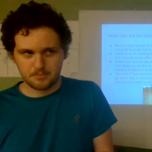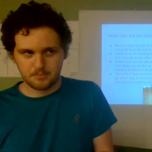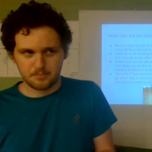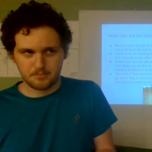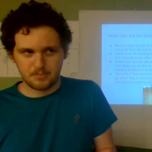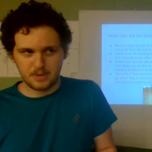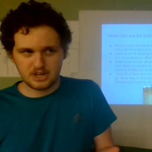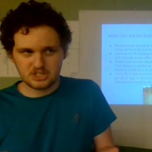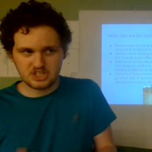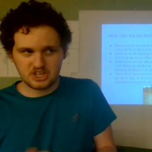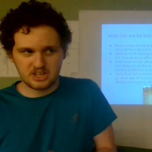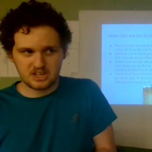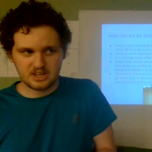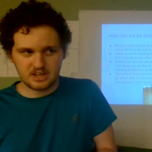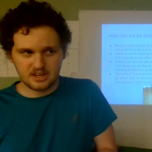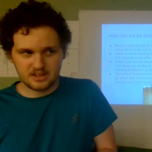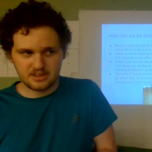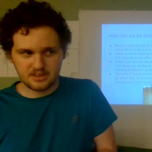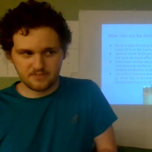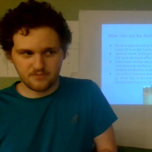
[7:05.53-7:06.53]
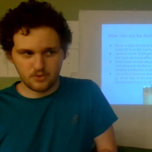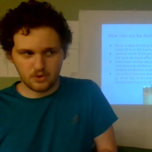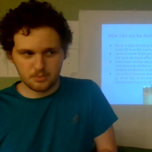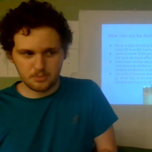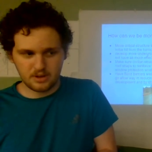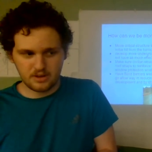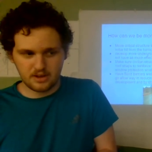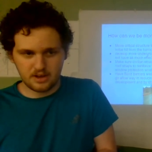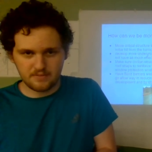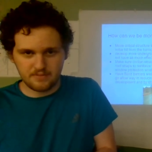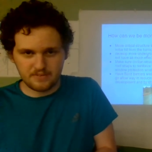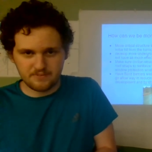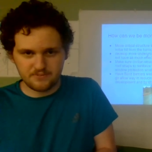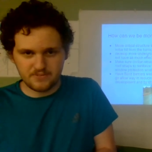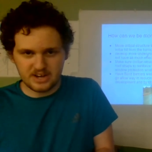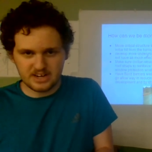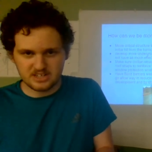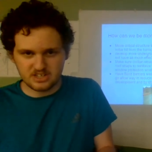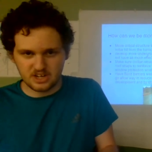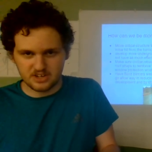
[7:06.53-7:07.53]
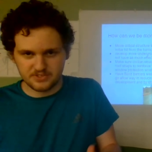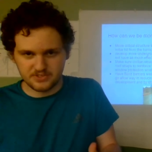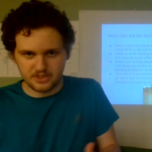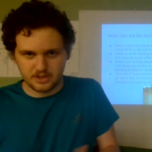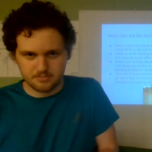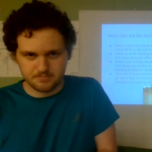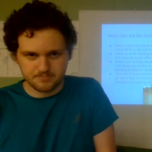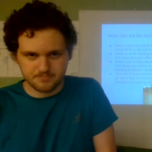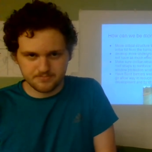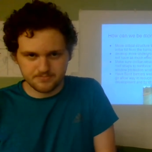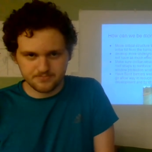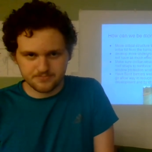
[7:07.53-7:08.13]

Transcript: much in the form of effect on them.